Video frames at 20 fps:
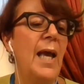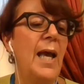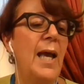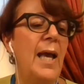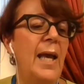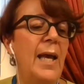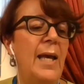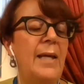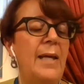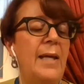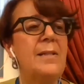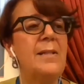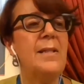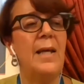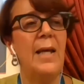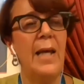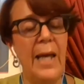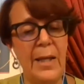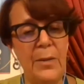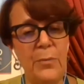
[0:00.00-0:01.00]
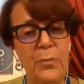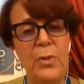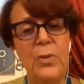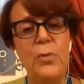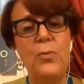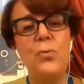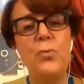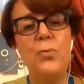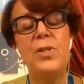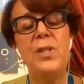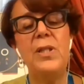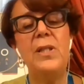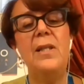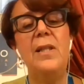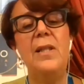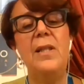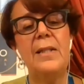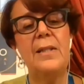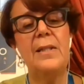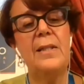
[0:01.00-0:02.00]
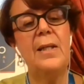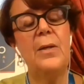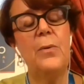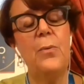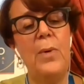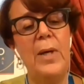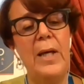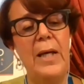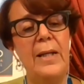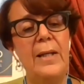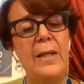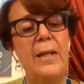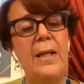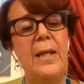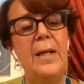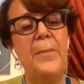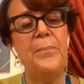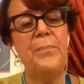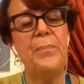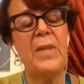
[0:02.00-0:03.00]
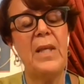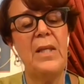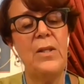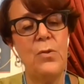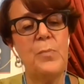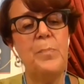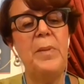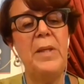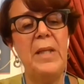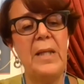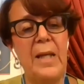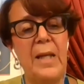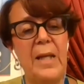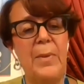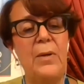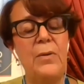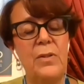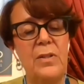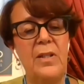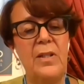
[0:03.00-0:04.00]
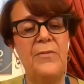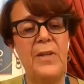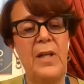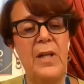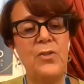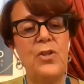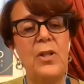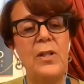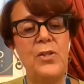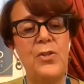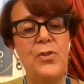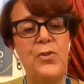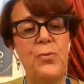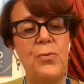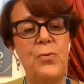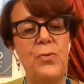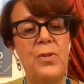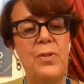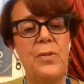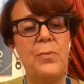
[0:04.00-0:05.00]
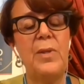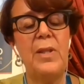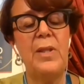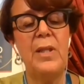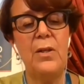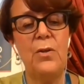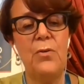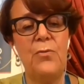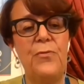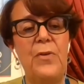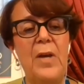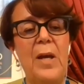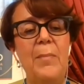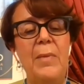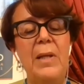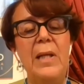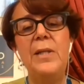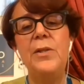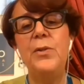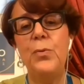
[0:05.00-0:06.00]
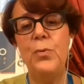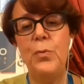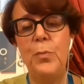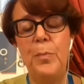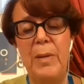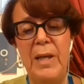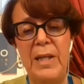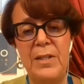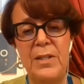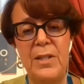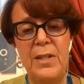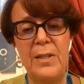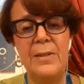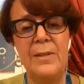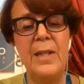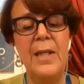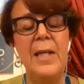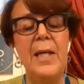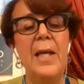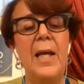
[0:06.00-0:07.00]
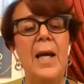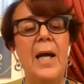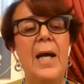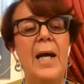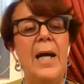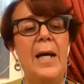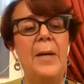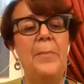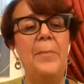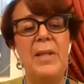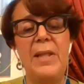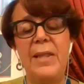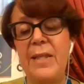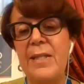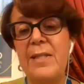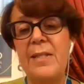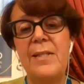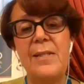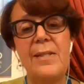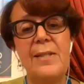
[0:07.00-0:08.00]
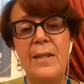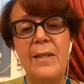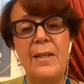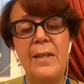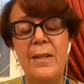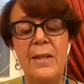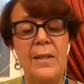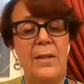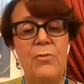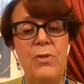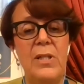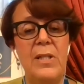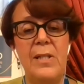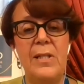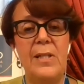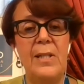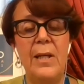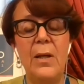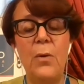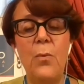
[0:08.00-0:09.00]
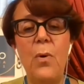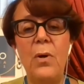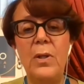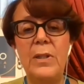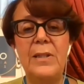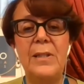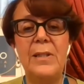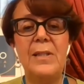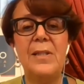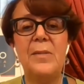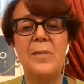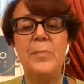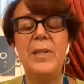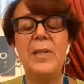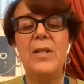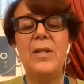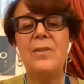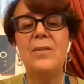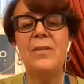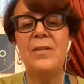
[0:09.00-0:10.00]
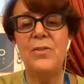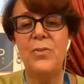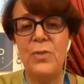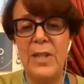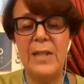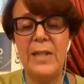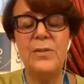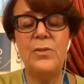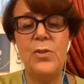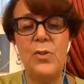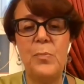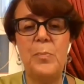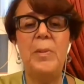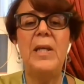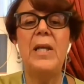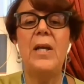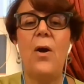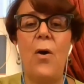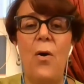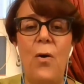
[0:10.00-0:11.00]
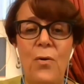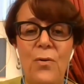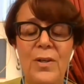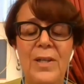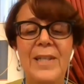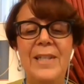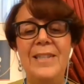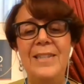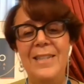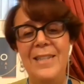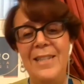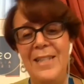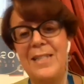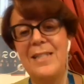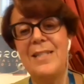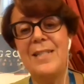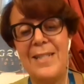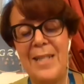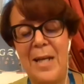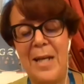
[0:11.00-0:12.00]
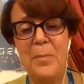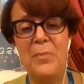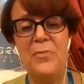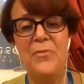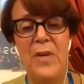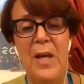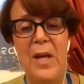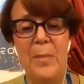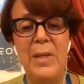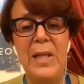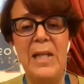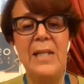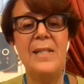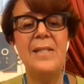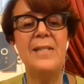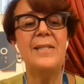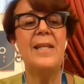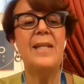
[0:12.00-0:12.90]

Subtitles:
And we do see that when you speak about financial issues within your family, you do better. But this increases inequalities, because you tend to speak only in some families,